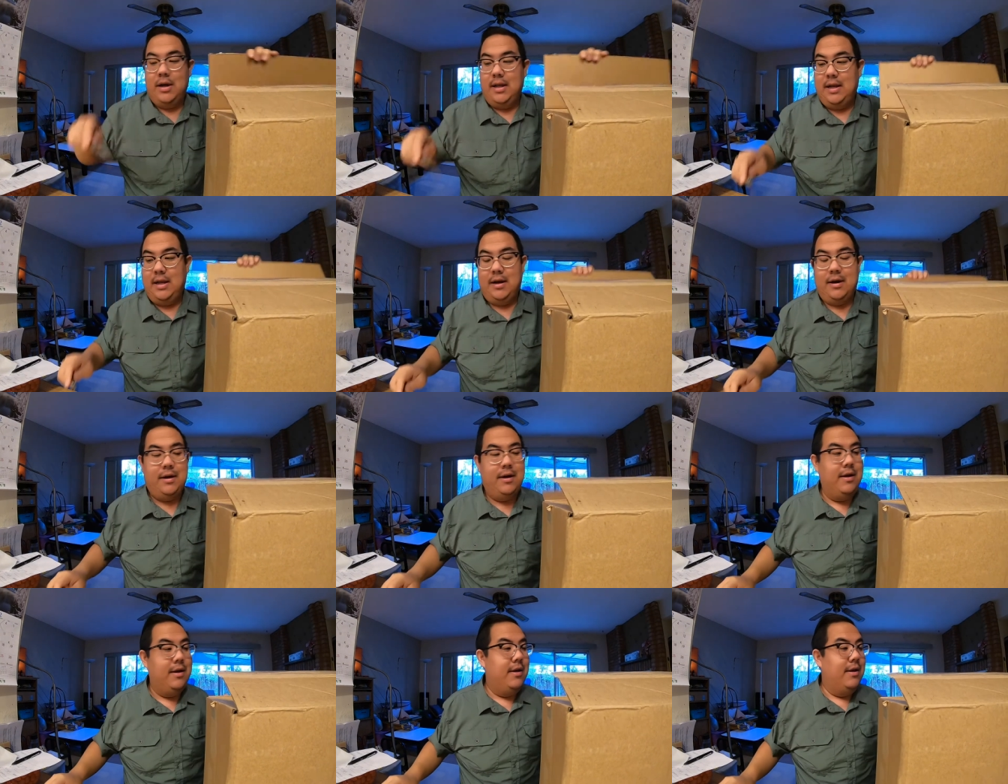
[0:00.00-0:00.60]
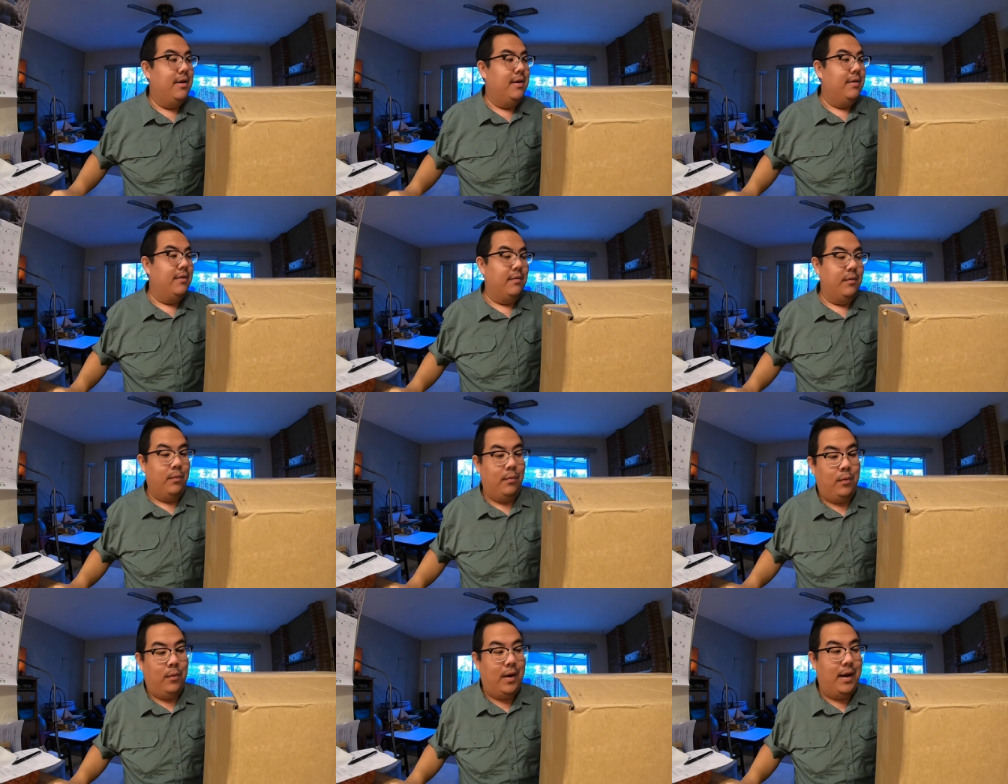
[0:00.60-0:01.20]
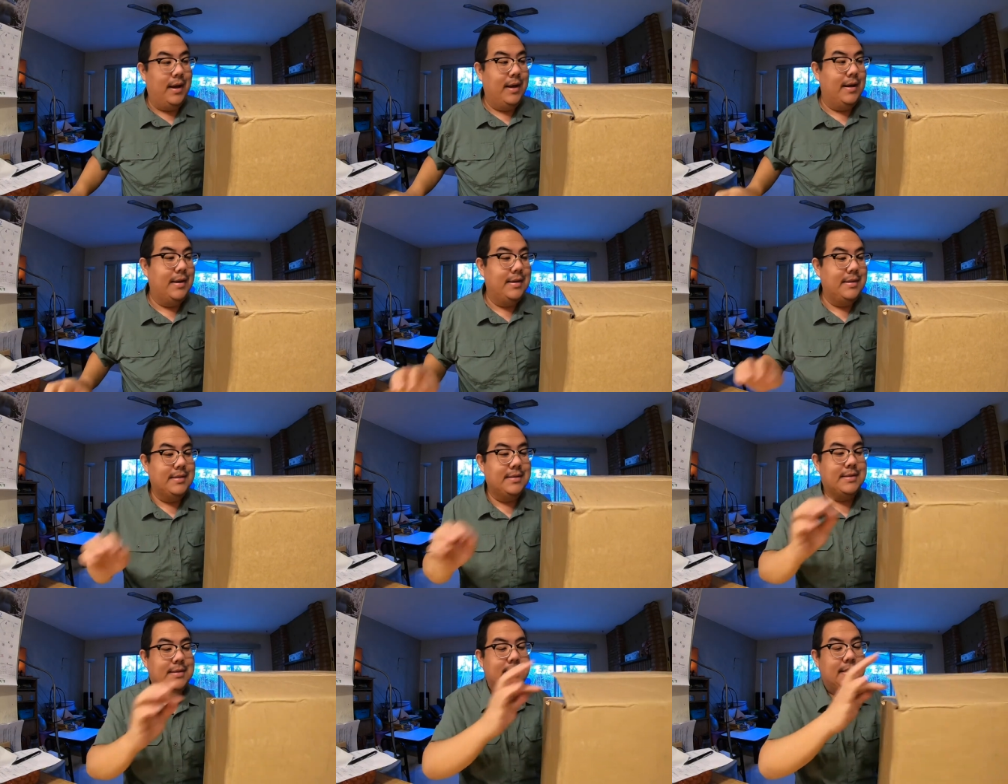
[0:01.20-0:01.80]
here
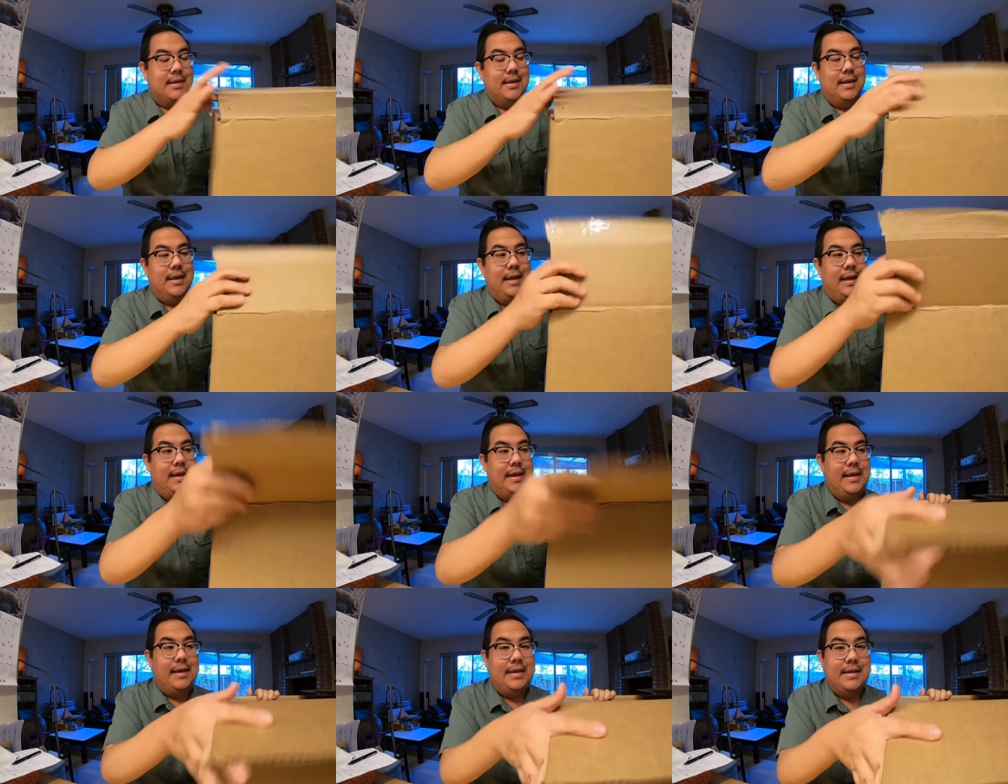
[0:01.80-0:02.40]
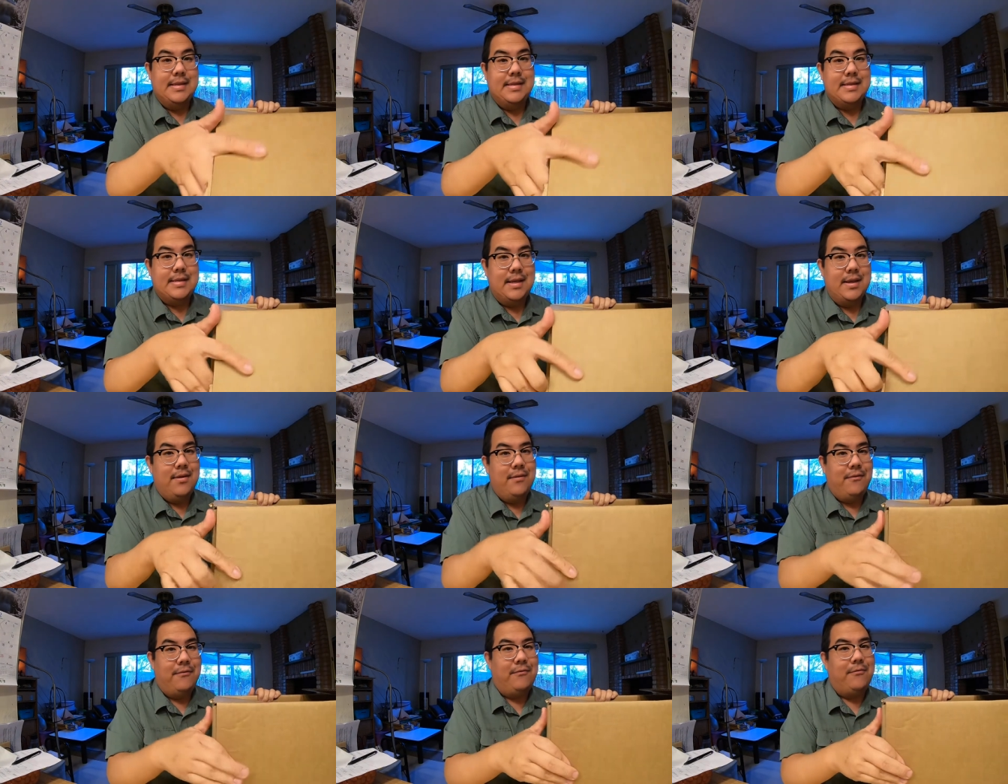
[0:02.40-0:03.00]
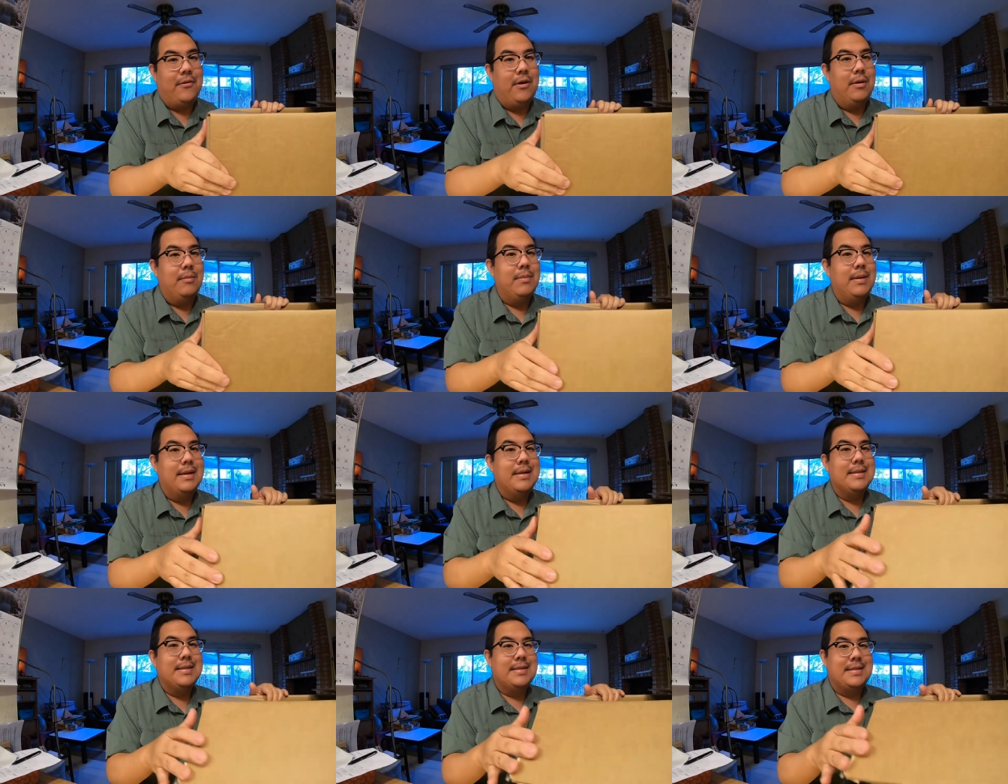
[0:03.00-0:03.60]
was, is from
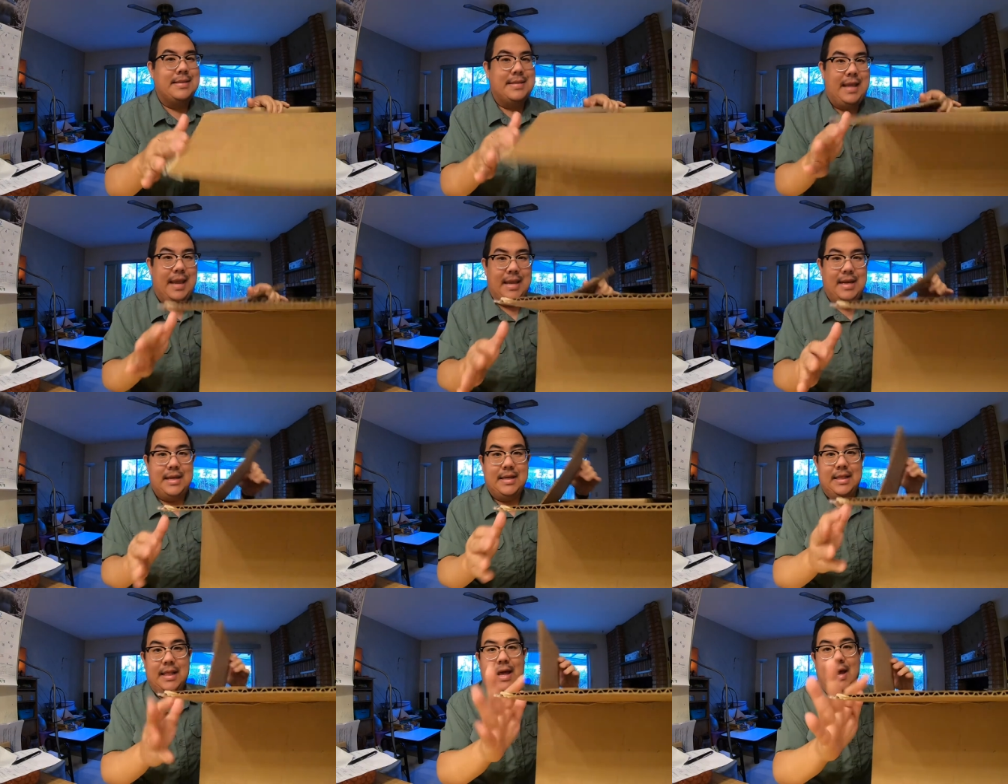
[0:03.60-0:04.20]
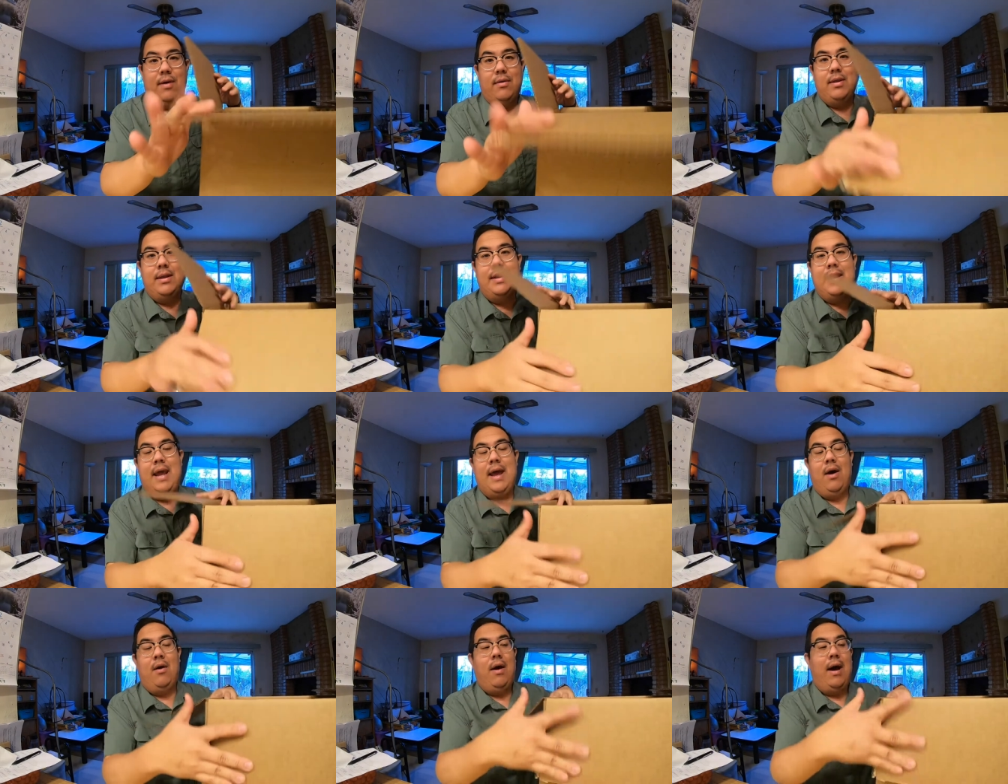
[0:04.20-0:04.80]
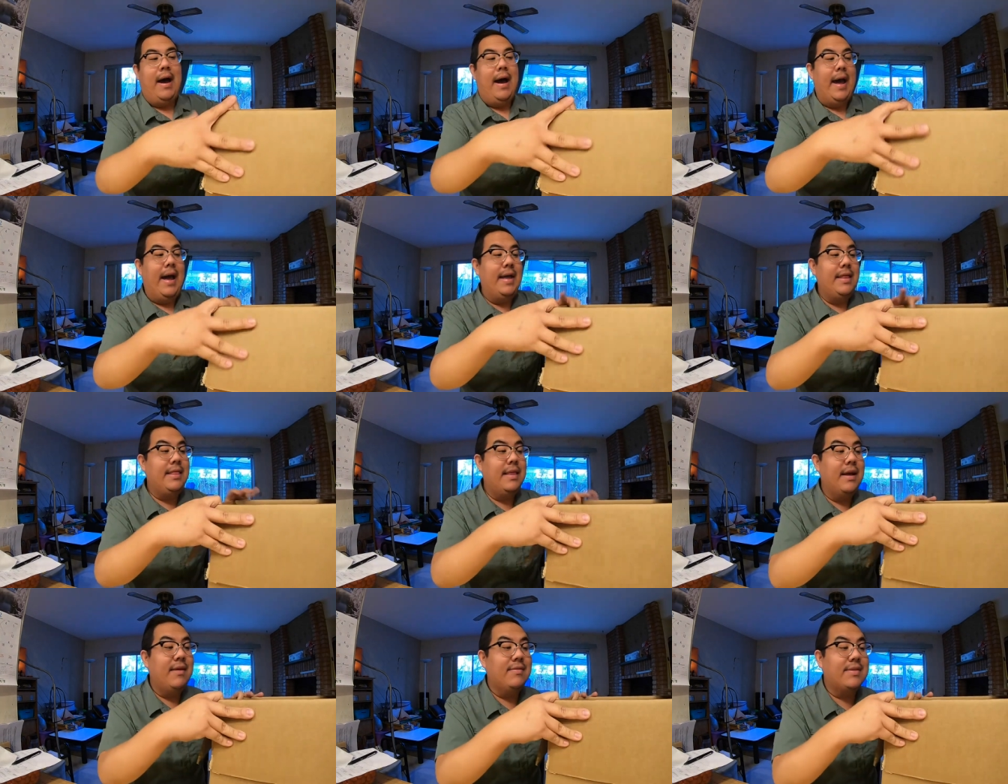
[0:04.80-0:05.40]
SandCloud. Now, I
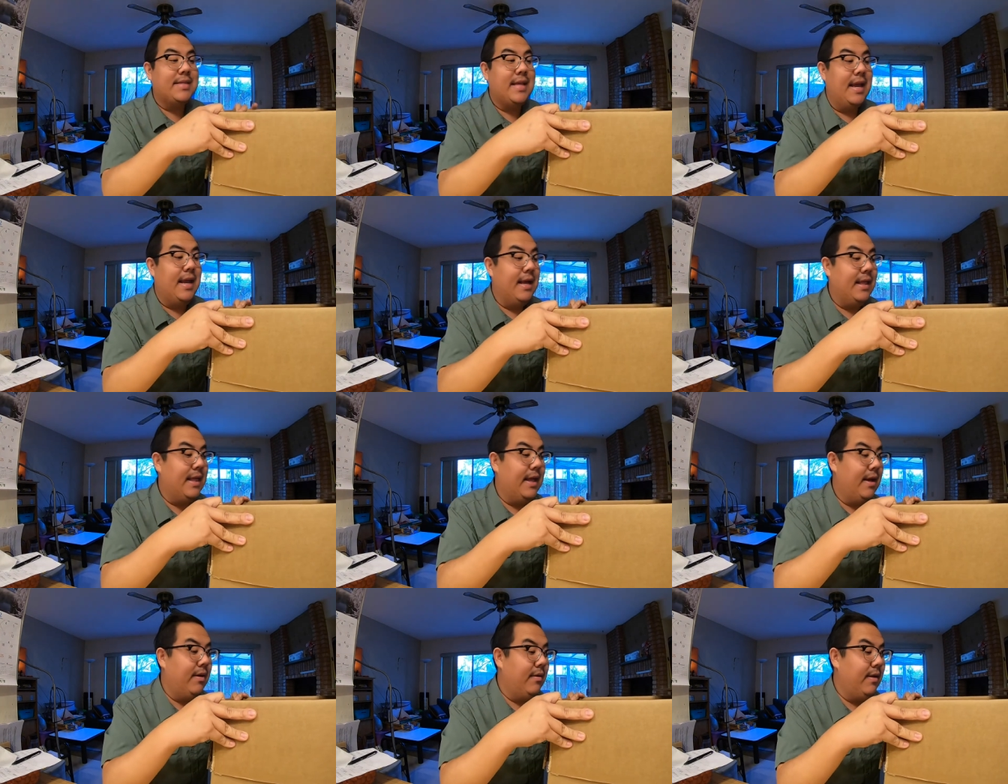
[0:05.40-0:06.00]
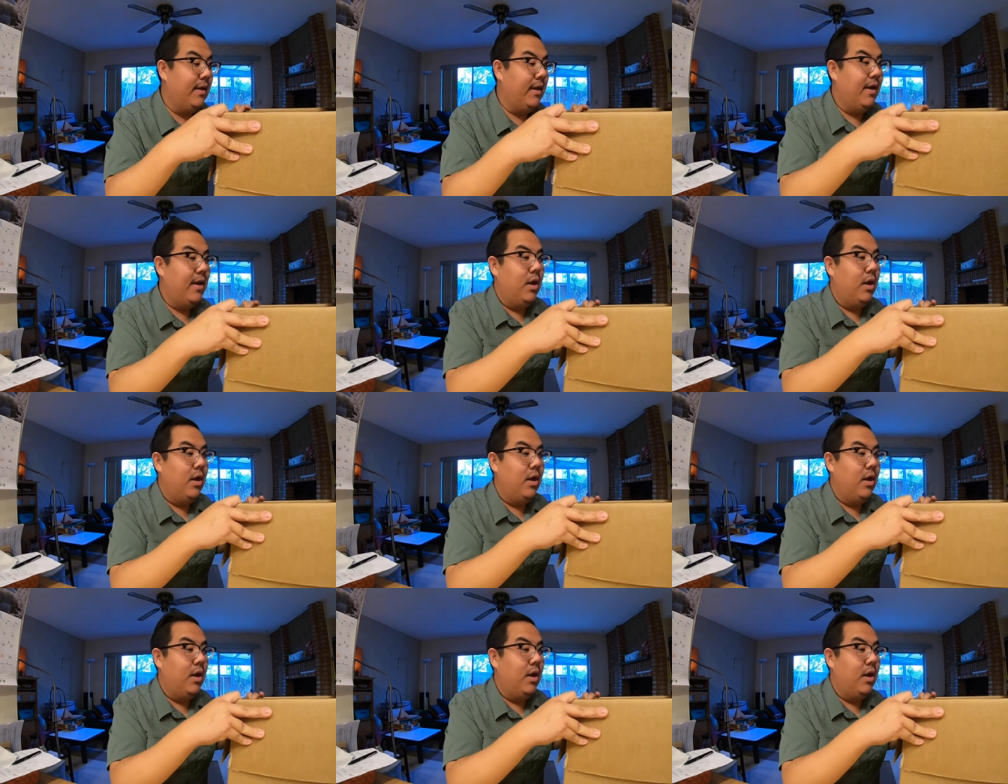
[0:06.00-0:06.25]
love SandCloud.